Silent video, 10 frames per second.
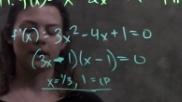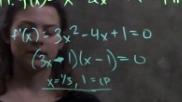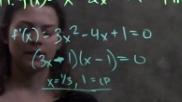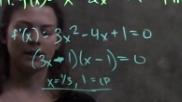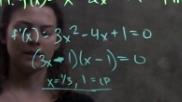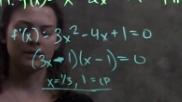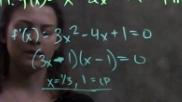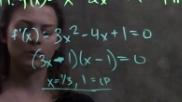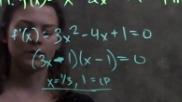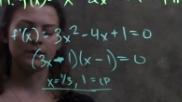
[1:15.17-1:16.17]
Setting this
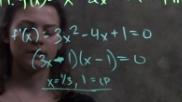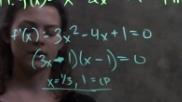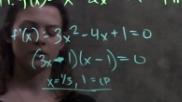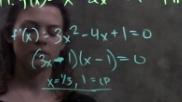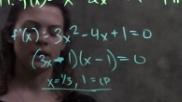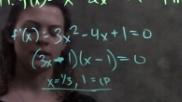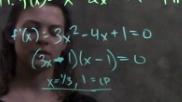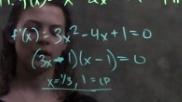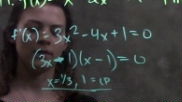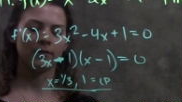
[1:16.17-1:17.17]
equal to 0 and
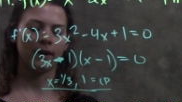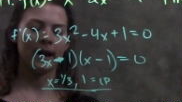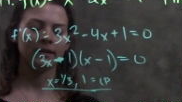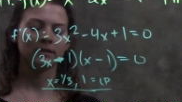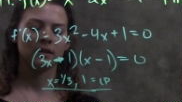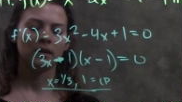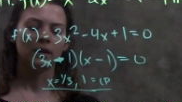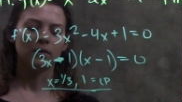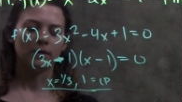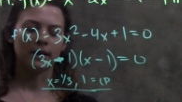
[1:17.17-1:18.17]
solving for x,
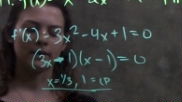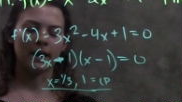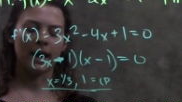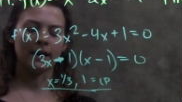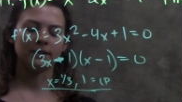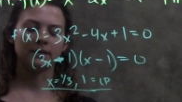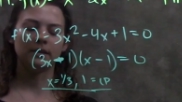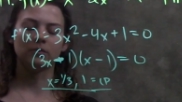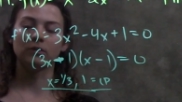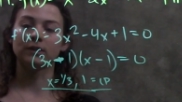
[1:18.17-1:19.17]
we get that x is
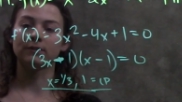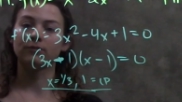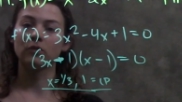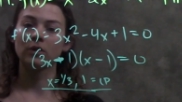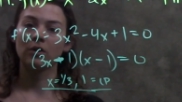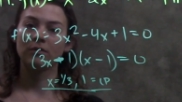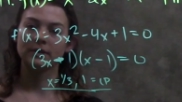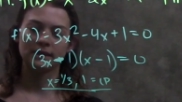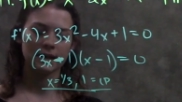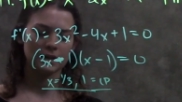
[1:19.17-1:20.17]
equal to 4 over
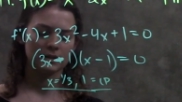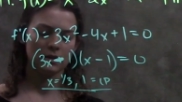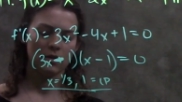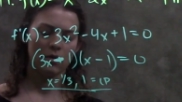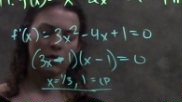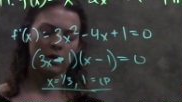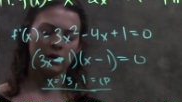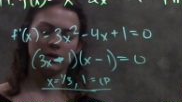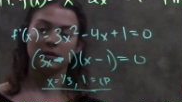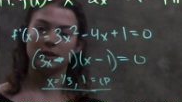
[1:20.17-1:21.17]
6
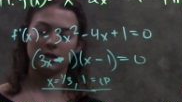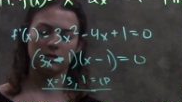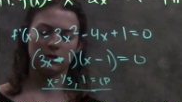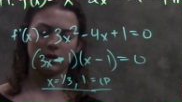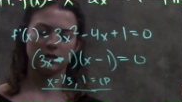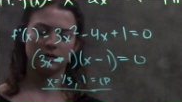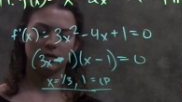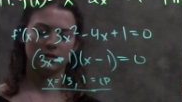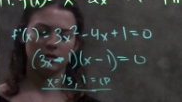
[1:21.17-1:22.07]
or 2 thirds.